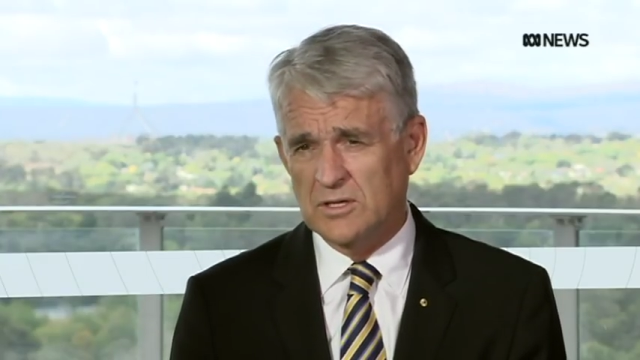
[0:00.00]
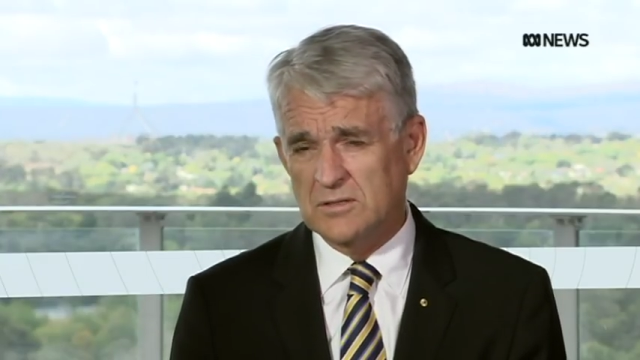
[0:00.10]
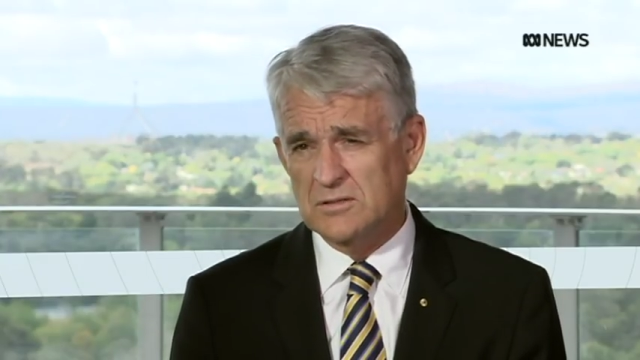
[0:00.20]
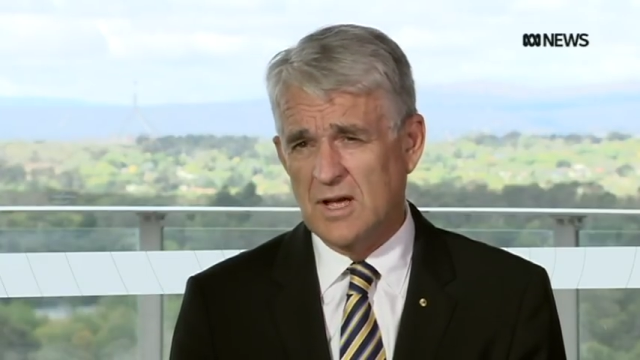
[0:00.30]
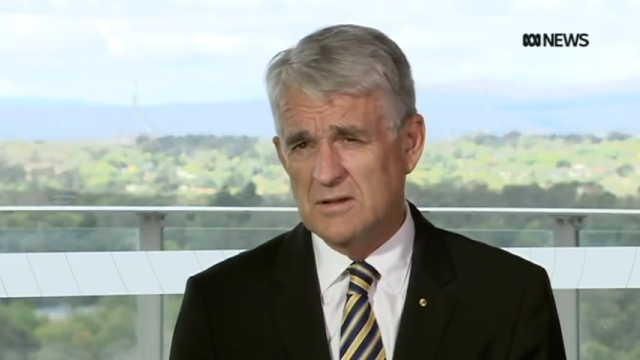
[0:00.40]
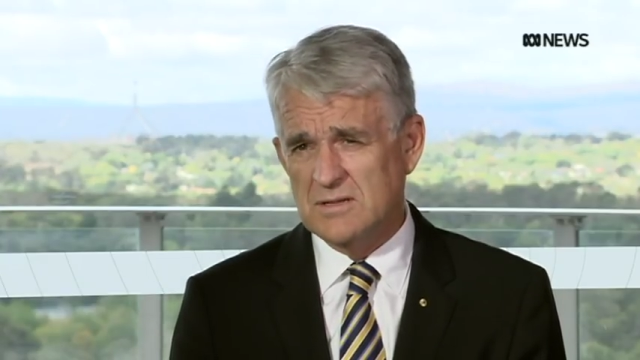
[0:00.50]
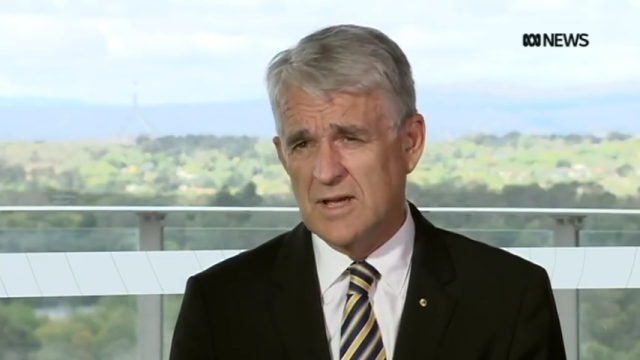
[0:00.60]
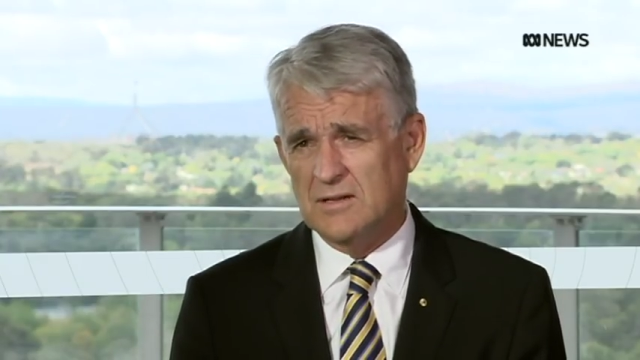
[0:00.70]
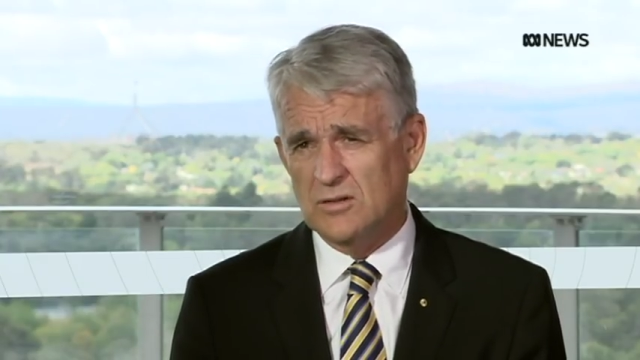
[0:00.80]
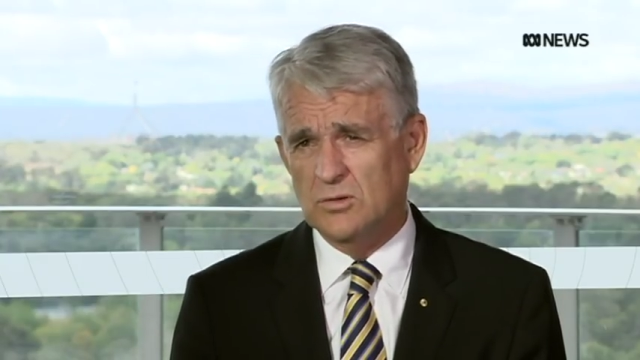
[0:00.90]
You don't
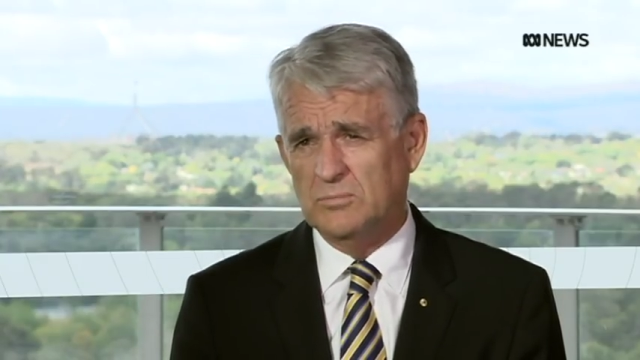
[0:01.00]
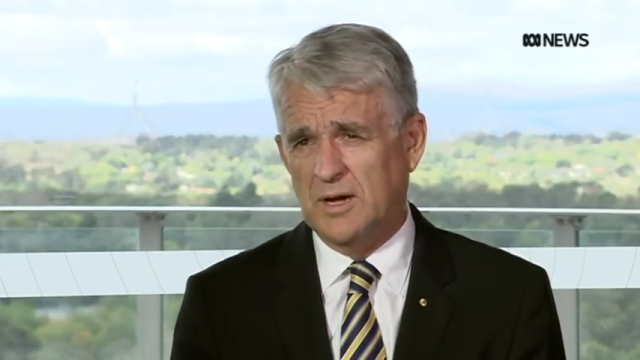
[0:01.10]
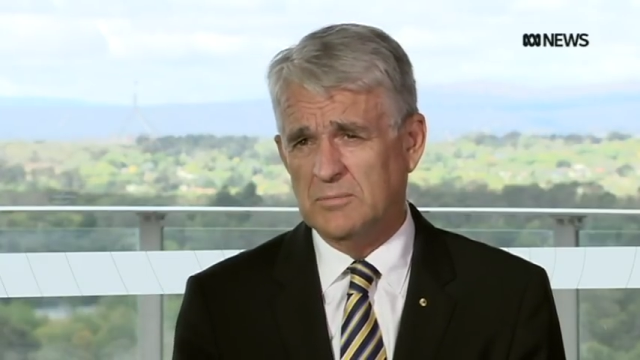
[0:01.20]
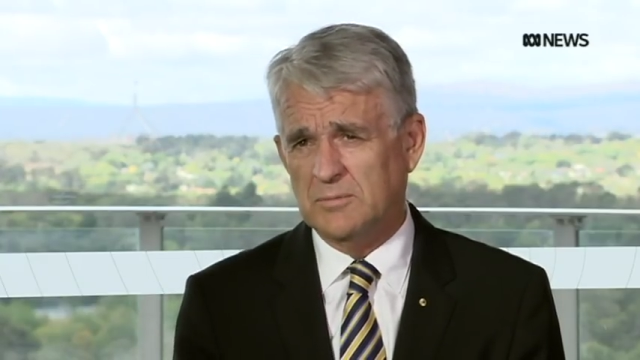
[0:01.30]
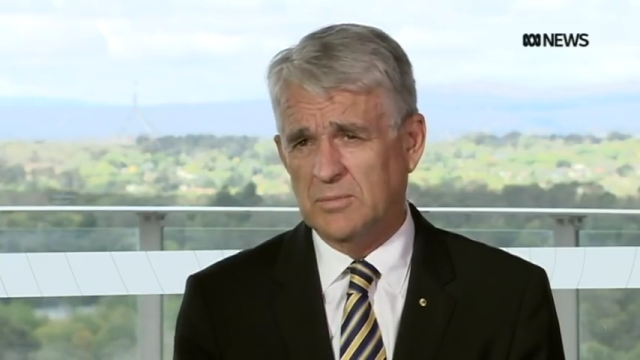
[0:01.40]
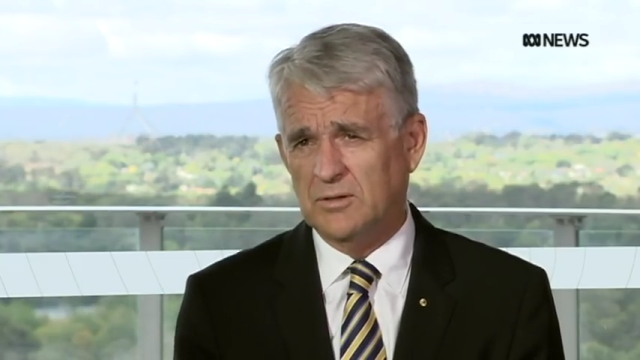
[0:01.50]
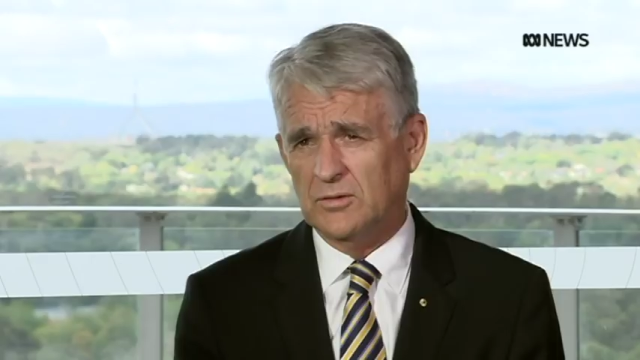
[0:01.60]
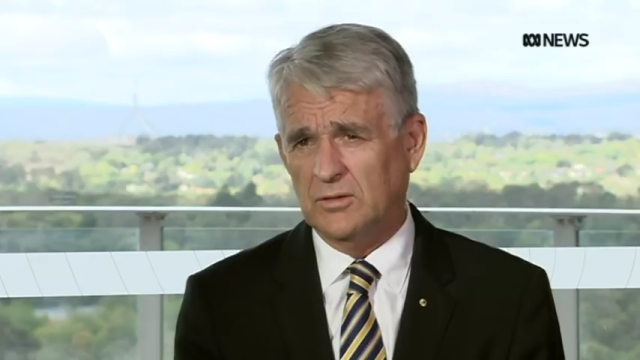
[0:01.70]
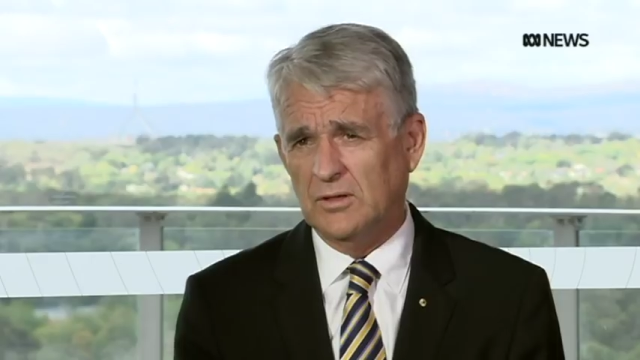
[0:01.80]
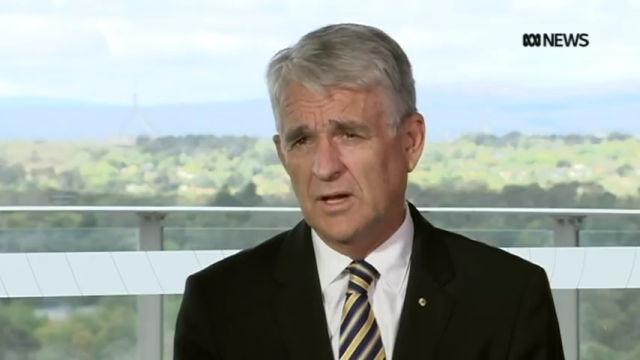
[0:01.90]
get good public
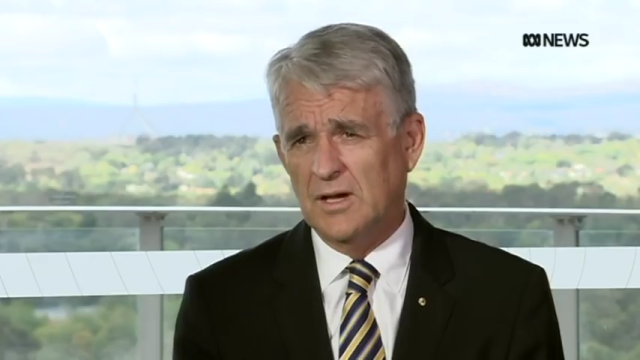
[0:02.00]
policy